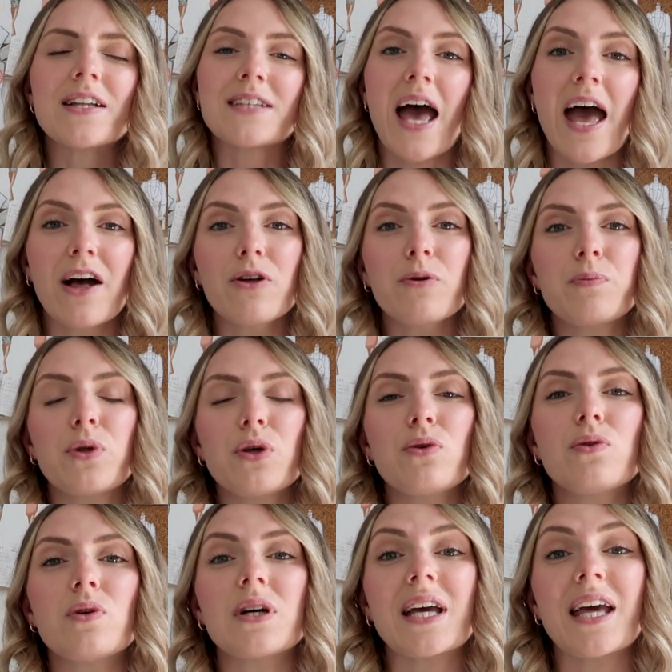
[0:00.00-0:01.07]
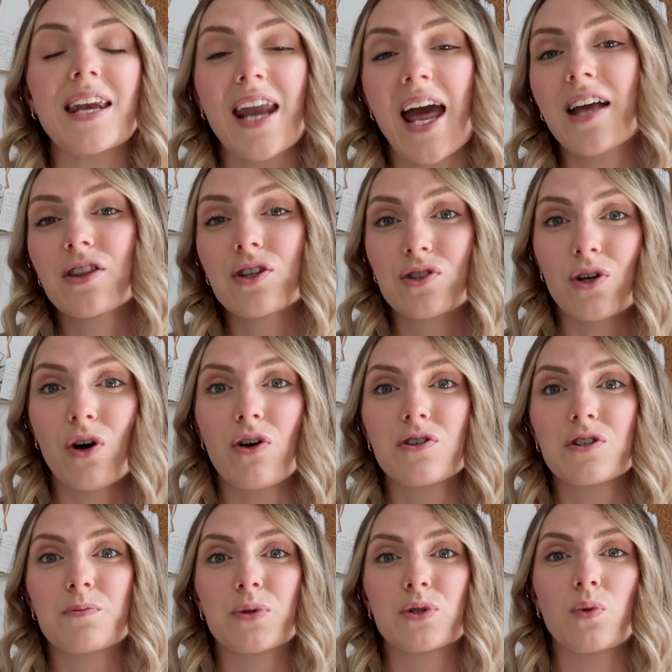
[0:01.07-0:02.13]
to help you connect the
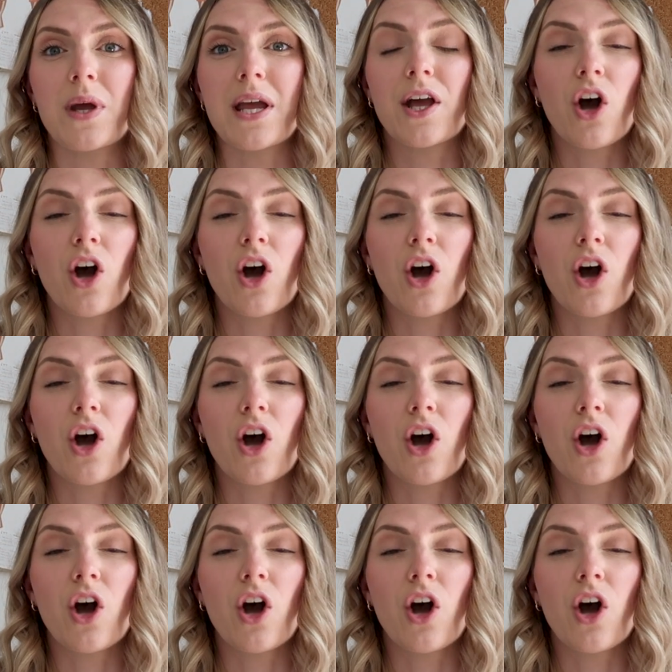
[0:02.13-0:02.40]
dots between